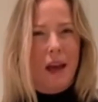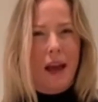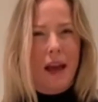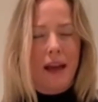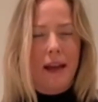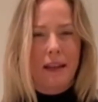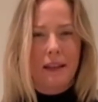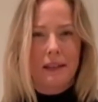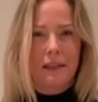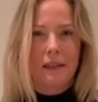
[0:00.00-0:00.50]

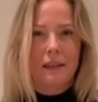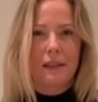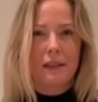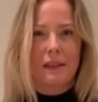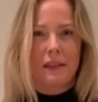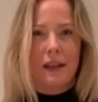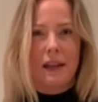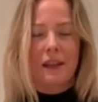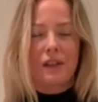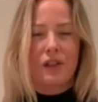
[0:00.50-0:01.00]

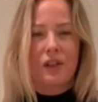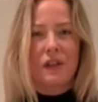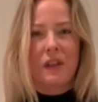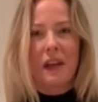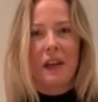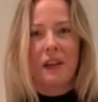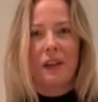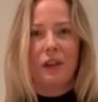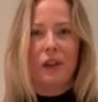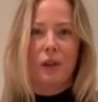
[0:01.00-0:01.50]

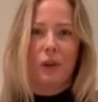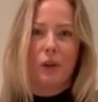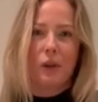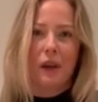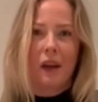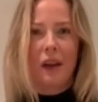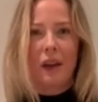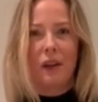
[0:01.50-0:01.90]
8/10 UK